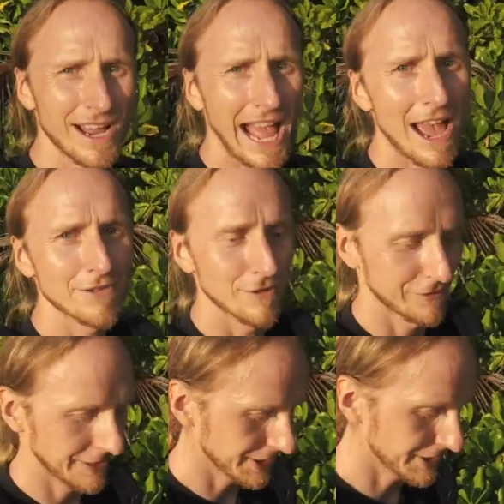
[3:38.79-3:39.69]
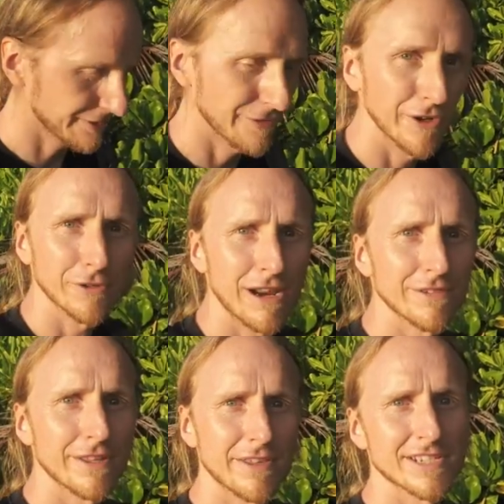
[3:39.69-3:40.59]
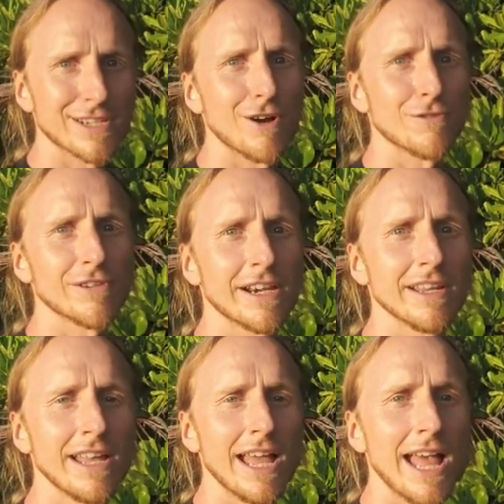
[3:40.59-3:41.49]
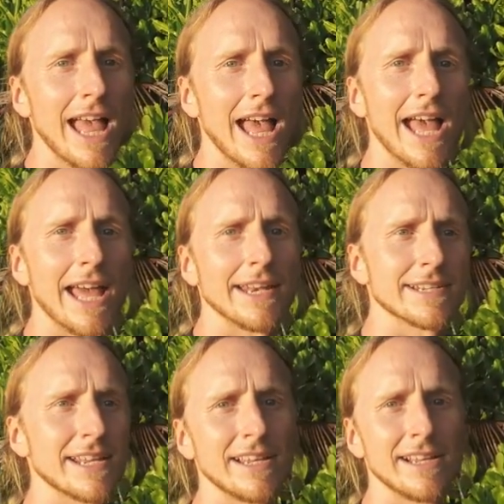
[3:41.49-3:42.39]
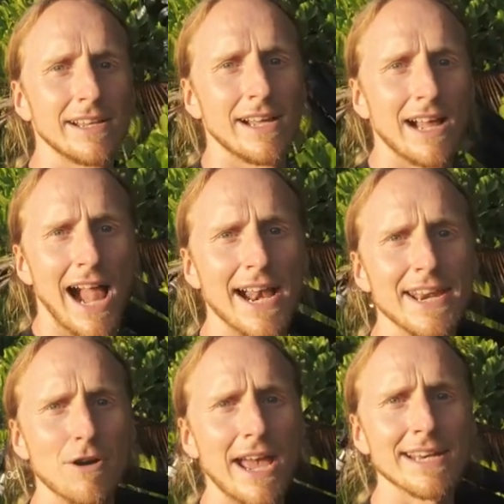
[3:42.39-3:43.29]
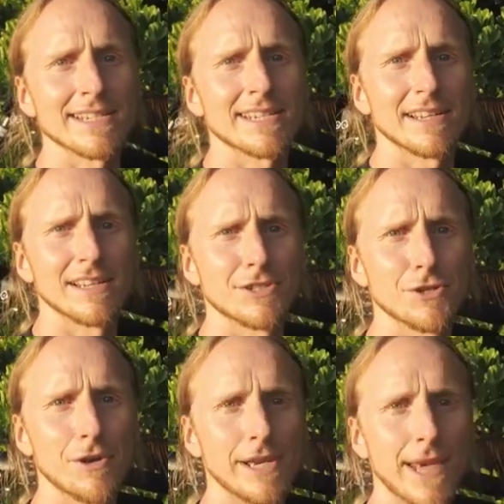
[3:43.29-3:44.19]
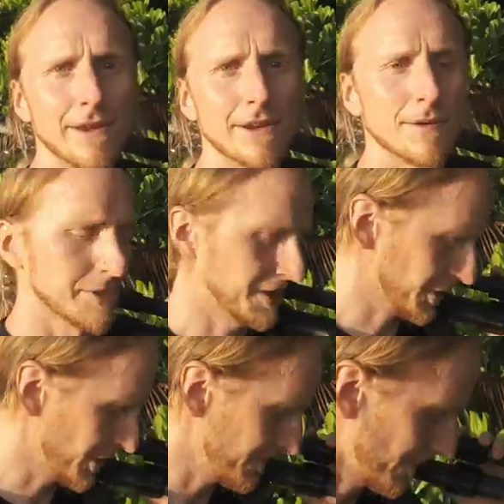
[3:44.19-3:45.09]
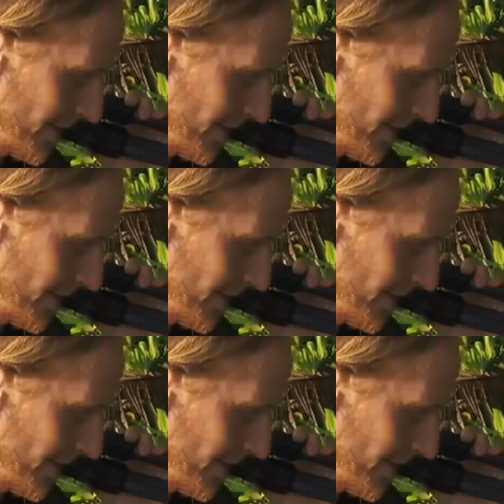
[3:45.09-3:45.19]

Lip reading: I've now finished photographing this cove here, and I now head to another composition,